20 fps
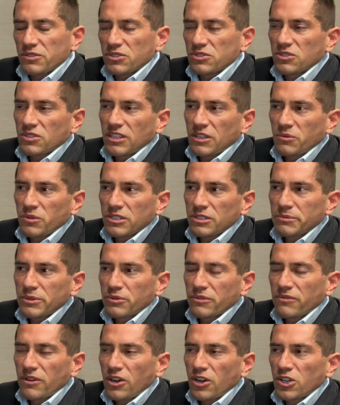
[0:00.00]
So they want a little more
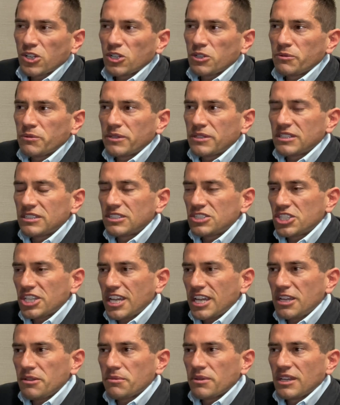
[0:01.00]
volume and
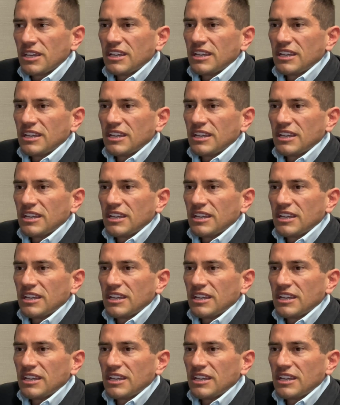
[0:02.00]
shape.